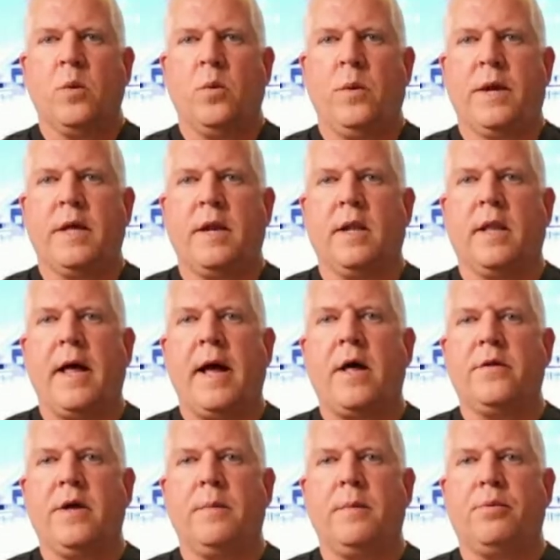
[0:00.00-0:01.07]
We can allow
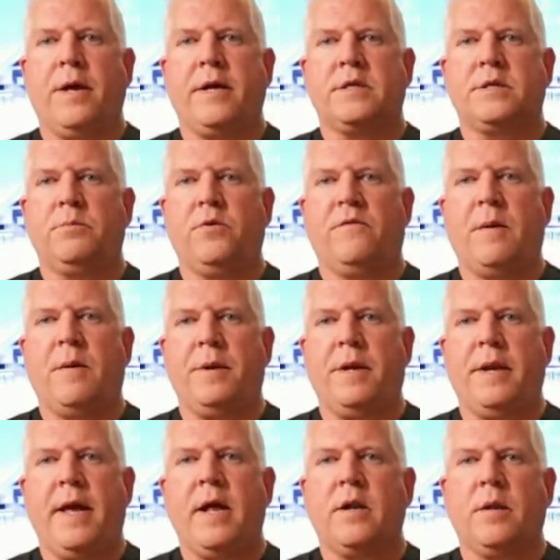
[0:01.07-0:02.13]
the implant to move up
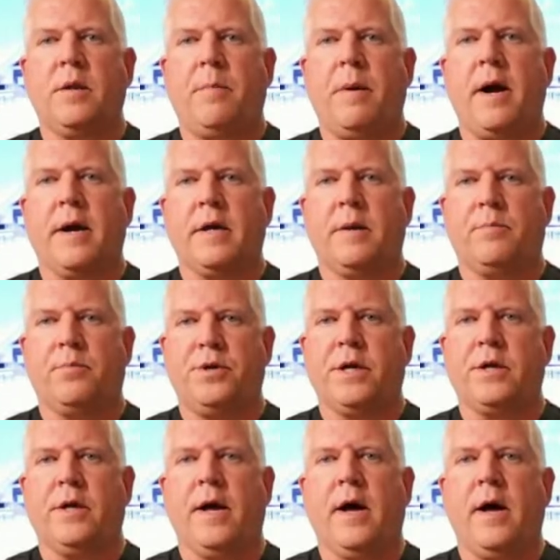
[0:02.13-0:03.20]
and down in the pocket,
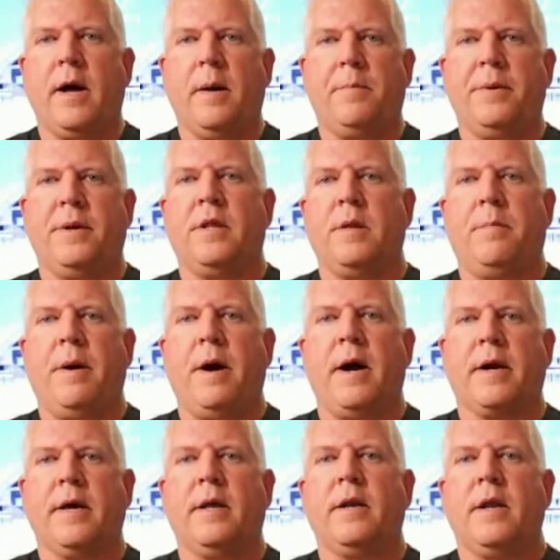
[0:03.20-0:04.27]
particularly up in the
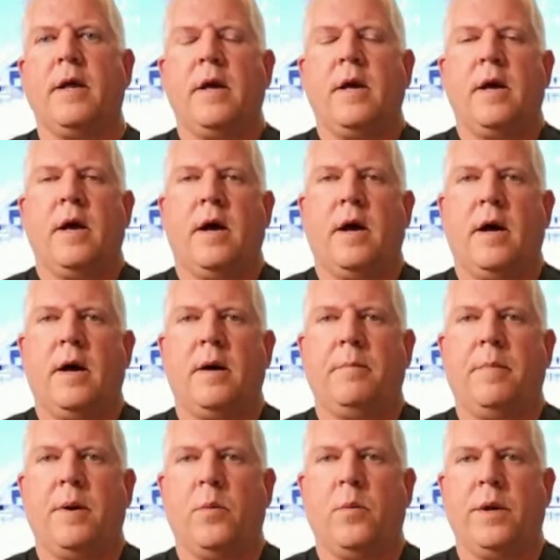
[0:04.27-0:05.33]
pocket,
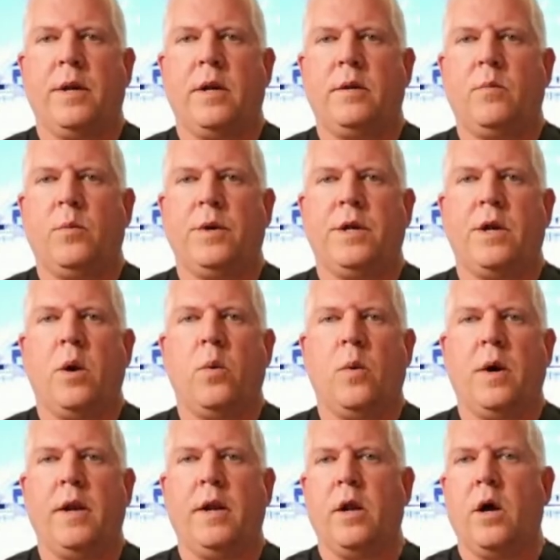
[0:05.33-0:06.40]
but we don't
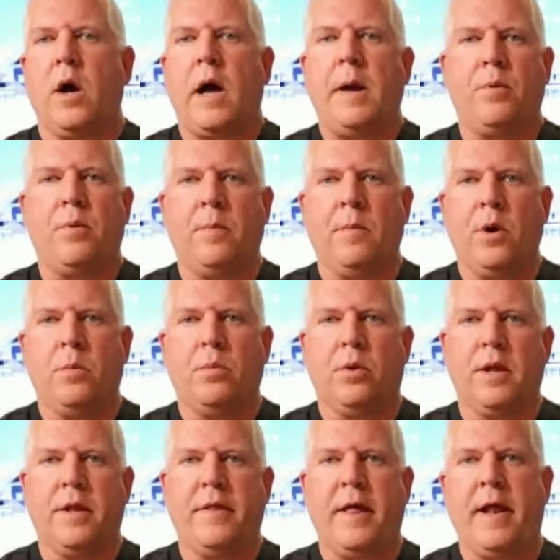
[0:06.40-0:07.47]
want it
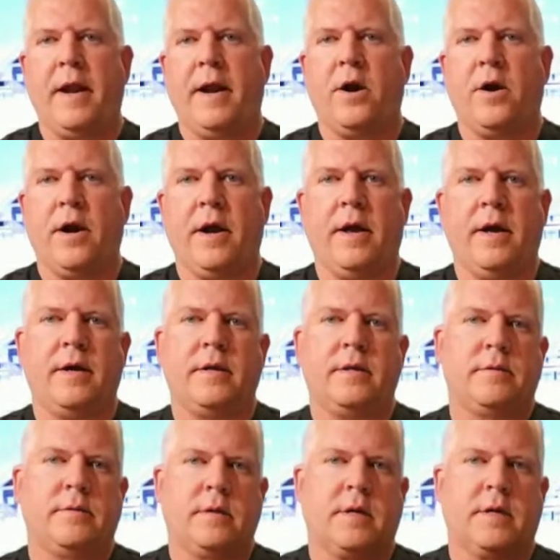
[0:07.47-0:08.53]
hypermobile in that area
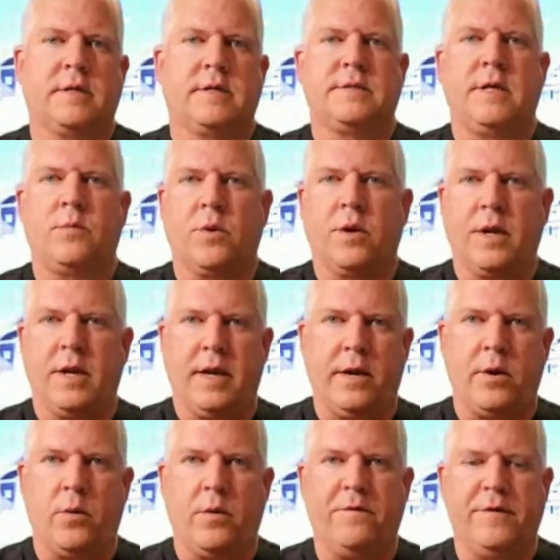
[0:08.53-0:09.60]
because then we're going to
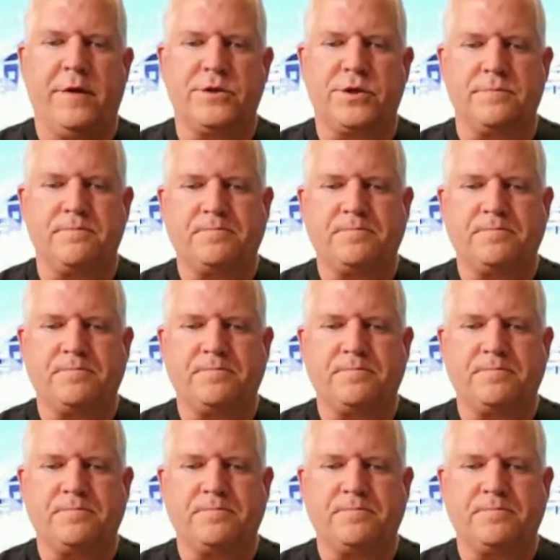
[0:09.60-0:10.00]
need a revision.